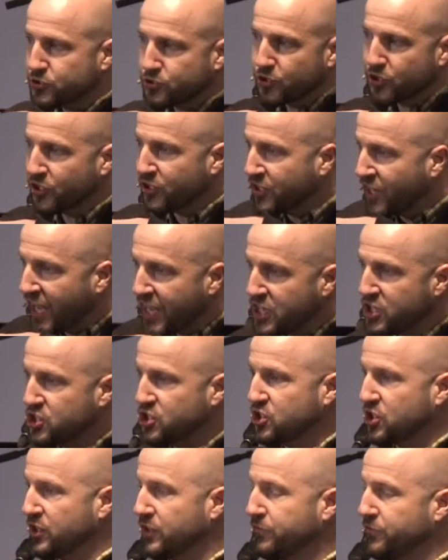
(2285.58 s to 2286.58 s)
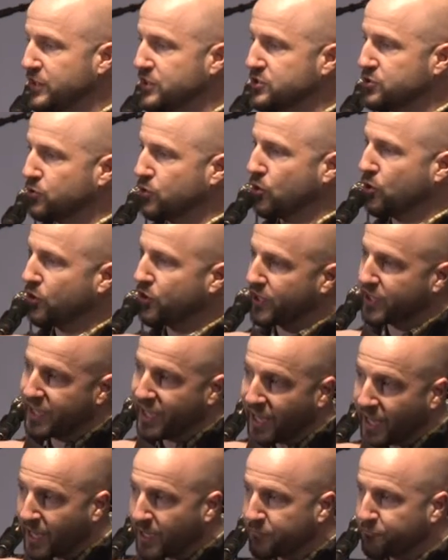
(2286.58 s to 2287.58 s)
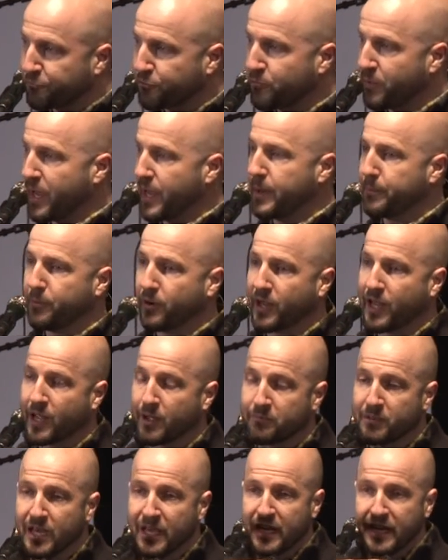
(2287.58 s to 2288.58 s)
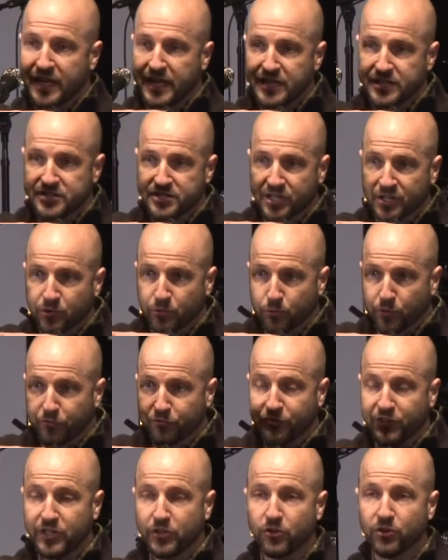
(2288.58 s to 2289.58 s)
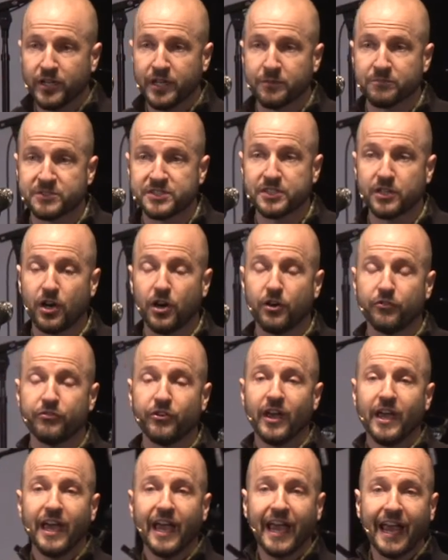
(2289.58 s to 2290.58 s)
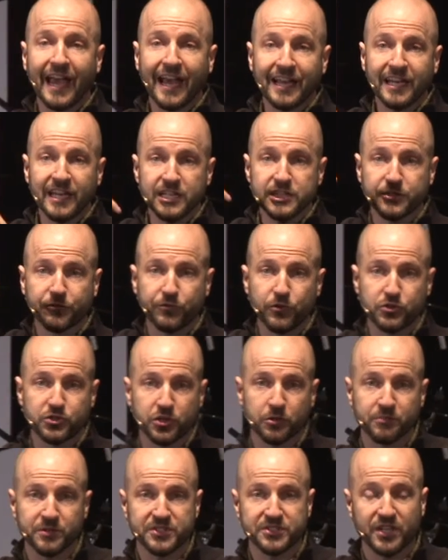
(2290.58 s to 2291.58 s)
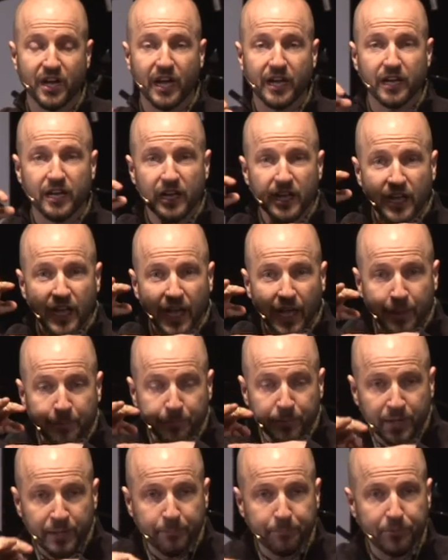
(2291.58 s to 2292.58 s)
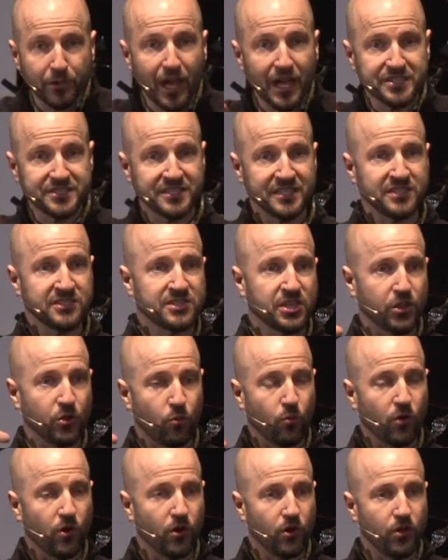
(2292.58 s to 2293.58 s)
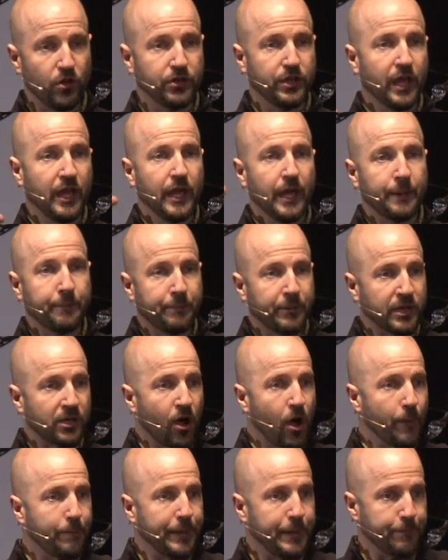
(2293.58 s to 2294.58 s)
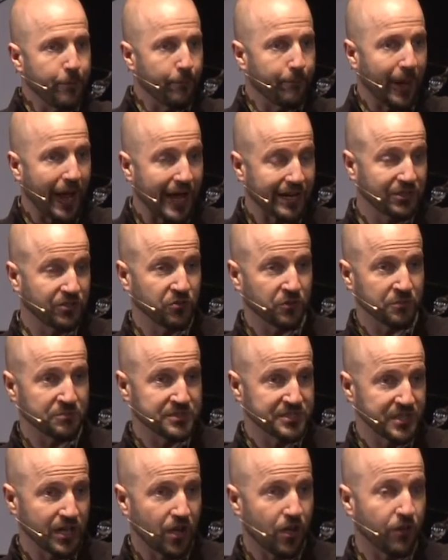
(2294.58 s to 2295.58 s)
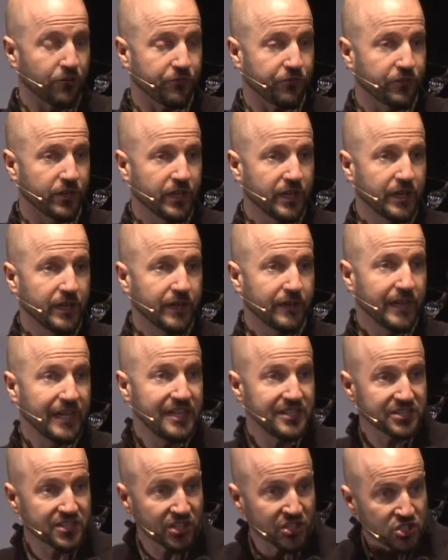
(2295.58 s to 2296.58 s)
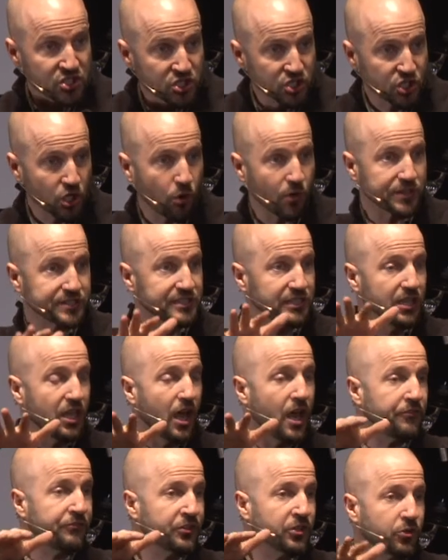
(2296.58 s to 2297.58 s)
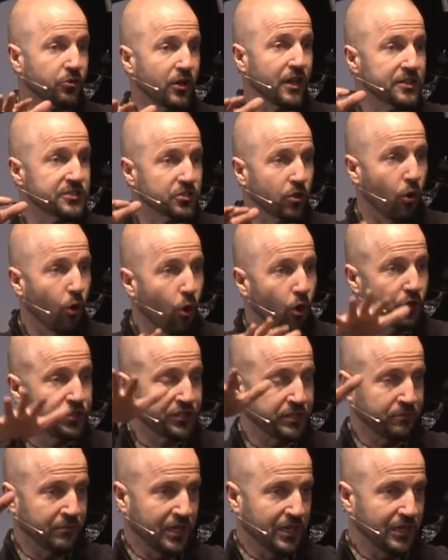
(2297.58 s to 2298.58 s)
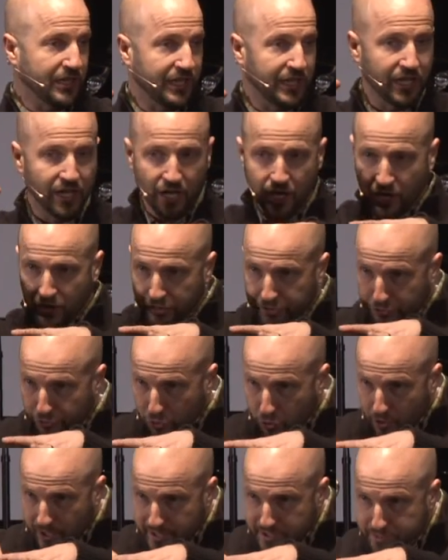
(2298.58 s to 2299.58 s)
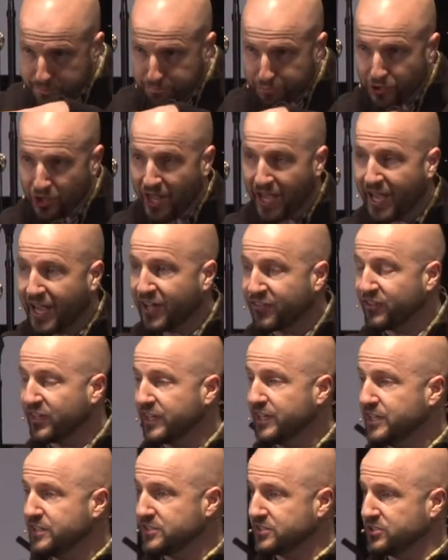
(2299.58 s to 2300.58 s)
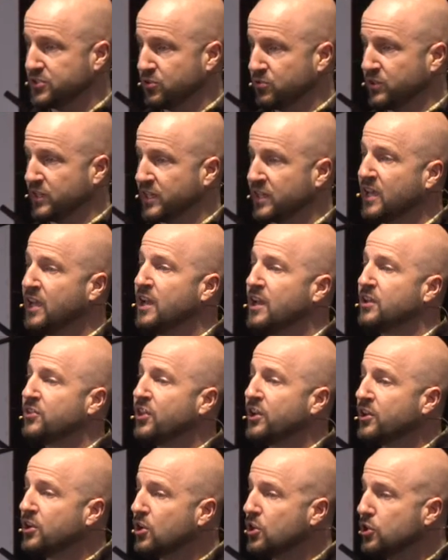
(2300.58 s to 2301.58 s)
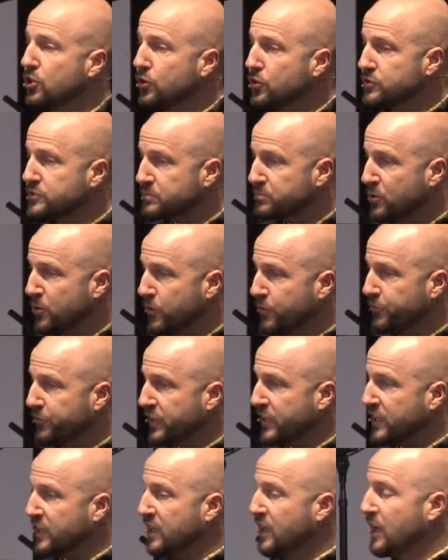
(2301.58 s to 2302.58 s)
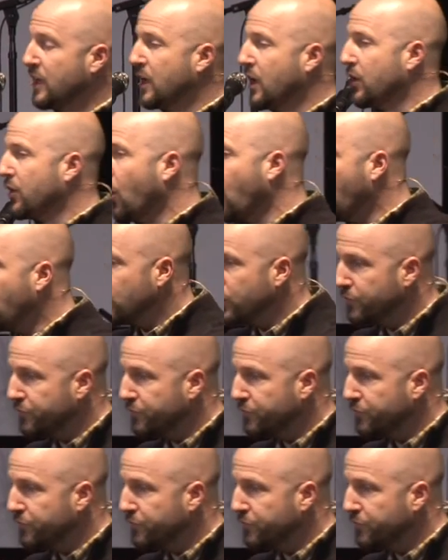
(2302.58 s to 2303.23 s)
nation of Israel that came from Abraham, he's going to reveal himself and his future Messiah and bring blessing to the world and bring all people back to himself. He's going to show us love and grace ultimately through his plan that he's doing that includes moving all